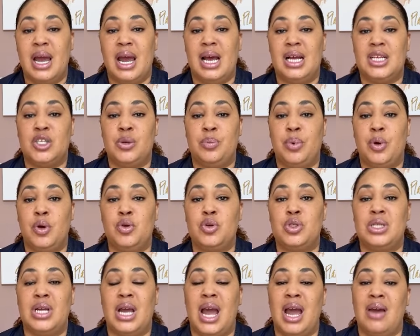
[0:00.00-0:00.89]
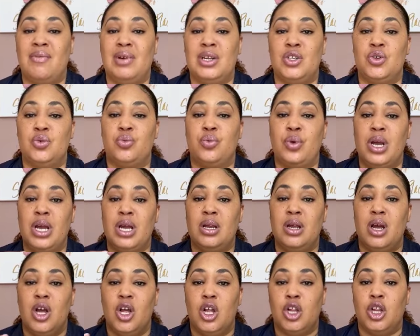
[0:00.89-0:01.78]
as opposed to having to
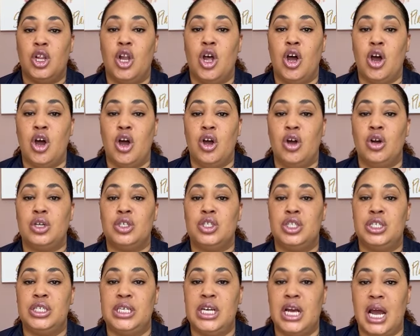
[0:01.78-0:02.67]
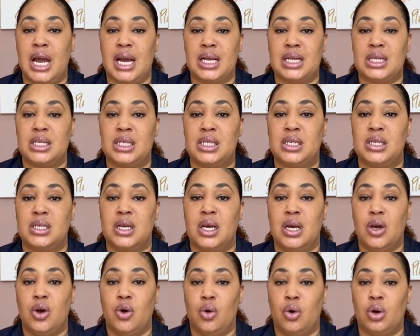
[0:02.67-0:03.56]
read long text
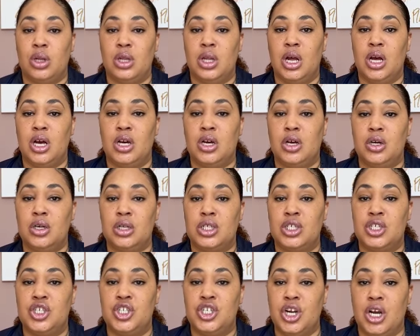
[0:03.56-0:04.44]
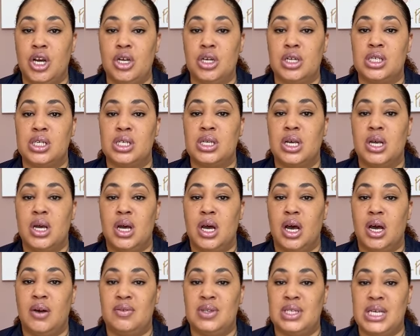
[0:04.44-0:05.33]
or long chunks
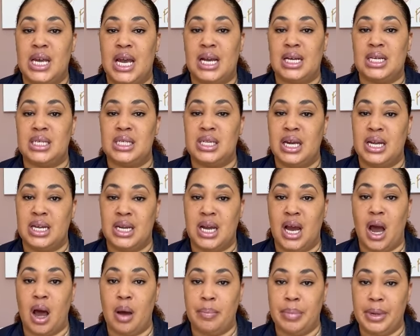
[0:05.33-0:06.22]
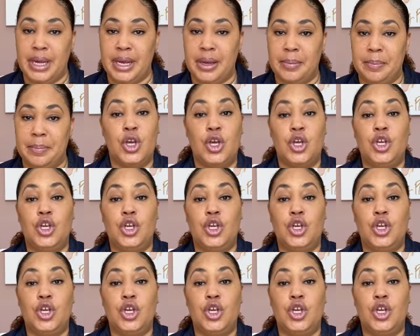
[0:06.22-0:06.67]
of text and copy.